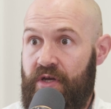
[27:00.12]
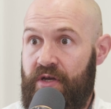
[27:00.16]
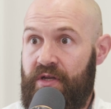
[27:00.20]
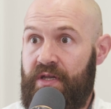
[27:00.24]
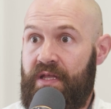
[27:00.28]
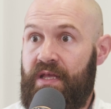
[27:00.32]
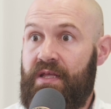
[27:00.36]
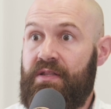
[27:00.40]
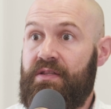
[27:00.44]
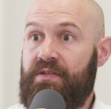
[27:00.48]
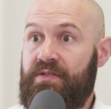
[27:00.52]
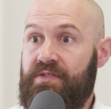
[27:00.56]

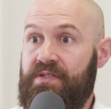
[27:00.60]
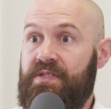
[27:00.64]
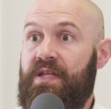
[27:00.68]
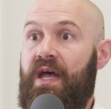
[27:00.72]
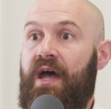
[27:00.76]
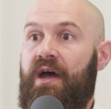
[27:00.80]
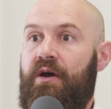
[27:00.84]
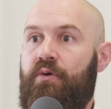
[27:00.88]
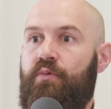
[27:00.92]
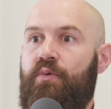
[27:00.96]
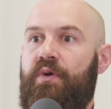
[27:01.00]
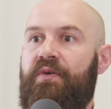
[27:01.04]
journey at the
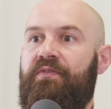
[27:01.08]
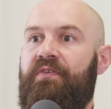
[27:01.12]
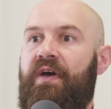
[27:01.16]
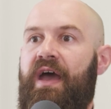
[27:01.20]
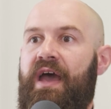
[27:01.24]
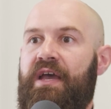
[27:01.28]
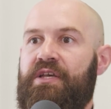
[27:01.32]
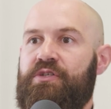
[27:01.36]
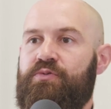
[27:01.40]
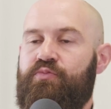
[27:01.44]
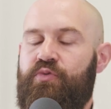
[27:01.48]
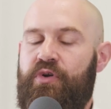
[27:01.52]
start with
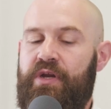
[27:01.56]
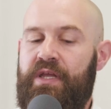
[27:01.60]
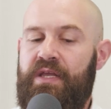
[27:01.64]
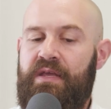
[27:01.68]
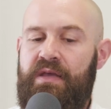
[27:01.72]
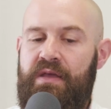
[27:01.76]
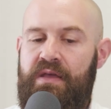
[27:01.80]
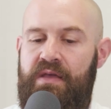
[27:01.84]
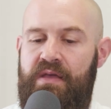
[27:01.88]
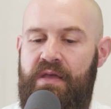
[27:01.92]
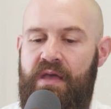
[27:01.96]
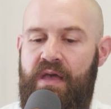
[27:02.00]

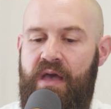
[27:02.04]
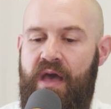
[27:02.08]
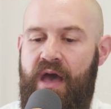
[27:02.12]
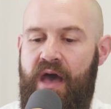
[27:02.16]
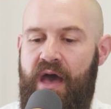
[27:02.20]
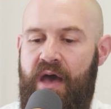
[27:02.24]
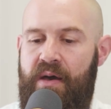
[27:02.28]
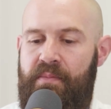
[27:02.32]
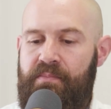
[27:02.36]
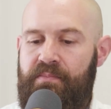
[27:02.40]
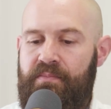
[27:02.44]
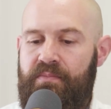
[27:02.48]
Ashberry.
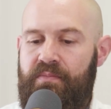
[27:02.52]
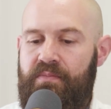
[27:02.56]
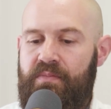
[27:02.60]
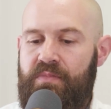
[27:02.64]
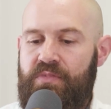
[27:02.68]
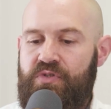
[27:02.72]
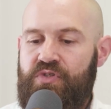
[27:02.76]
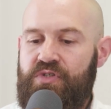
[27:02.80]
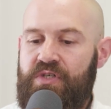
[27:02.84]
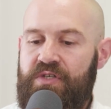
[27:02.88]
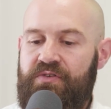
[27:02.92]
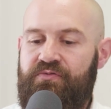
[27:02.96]

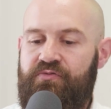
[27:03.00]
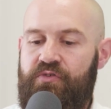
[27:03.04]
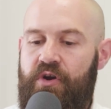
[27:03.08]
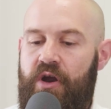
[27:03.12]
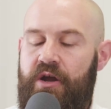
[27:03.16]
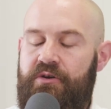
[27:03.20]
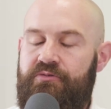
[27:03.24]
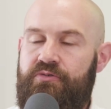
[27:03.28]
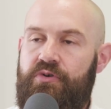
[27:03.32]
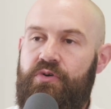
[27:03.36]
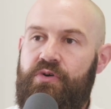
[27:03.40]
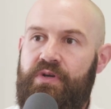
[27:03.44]
Just for
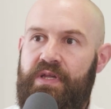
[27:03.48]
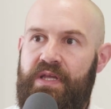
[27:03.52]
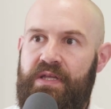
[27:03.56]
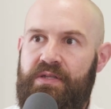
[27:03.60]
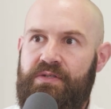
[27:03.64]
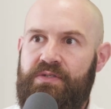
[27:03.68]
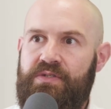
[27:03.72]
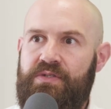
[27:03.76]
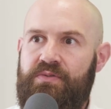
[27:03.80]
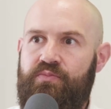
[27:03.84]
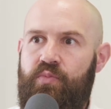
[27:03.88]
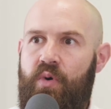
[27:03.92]
our
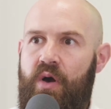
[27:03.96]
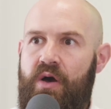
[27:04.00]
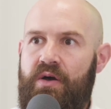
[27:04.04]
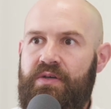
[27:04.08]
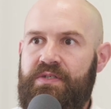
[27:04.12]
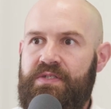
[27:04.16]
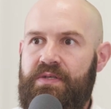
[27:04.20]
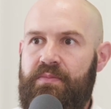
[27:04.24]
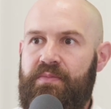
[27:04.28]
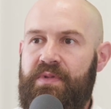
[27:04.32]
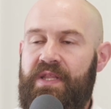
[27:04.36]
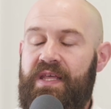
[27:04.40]
audience, what
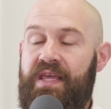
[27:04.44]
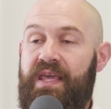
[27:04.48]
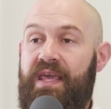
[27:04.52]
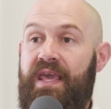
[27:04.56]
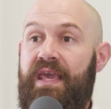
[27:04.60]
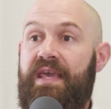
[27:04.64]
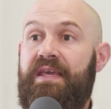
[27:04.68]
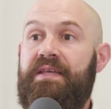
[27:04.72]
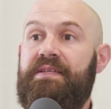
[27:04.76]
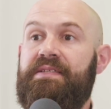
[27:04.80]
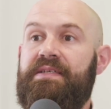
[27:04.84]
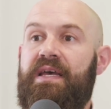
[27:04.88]
are some of the
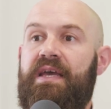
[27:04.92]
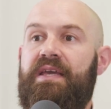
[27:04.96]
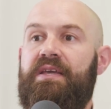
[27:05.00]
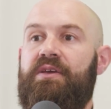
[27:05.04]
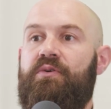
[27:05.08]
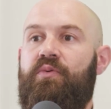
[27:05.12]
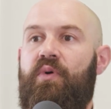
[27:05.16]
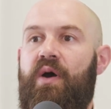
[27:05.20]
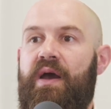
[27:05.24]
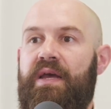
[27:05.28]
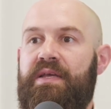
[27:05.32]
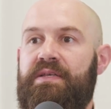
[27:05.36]
key
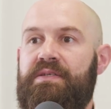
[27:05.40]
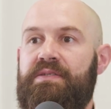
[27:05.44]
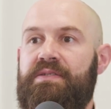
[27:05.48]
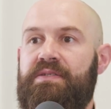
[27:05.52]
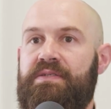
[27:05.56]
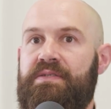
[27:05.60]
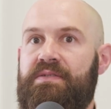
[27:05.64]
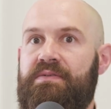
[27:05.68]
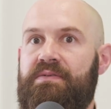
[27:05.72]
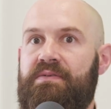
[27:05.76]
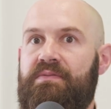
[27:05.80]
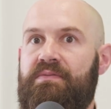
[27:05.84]

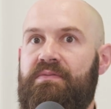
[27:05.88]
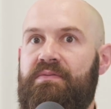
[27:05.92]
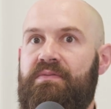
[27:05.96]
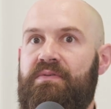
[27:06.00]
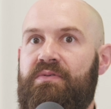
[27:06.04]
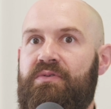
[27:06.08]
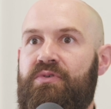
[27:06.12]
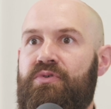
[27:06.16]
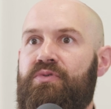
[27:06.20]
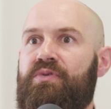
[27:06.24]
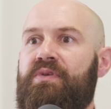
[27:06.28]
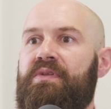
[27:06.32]
takeaways
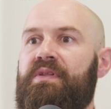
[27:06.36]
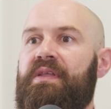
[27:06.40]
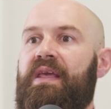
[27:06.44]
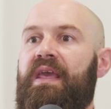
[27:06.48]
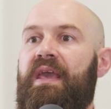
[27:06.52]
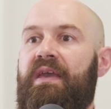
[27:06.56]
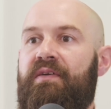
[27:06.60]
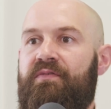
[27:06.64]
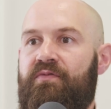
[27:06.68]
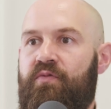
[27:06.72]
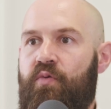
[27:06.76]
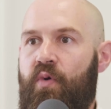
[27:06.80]
you can
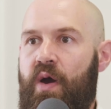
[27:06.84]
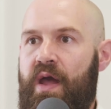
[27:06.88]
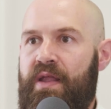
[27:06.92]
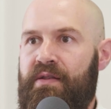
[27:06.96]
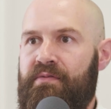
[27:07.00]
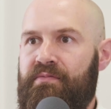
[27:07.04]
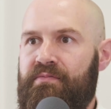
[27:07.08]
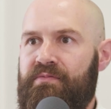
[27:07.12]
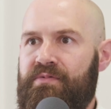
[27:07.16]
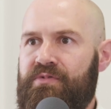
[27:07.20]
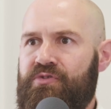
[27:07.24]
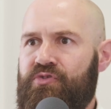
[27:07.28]
give
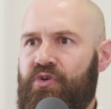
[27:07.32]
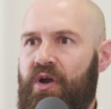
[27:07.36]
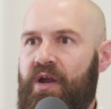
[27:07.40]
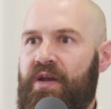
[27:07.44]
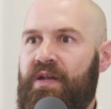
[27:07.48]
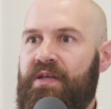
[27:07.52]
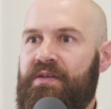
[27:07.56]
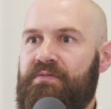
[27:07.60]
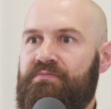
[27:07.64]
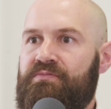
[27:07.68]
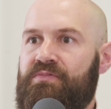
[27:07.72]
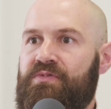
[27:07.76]
when
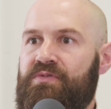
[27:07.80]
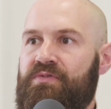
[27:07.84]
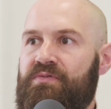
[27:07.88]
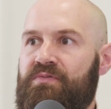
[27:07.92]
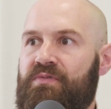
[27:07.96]
trying to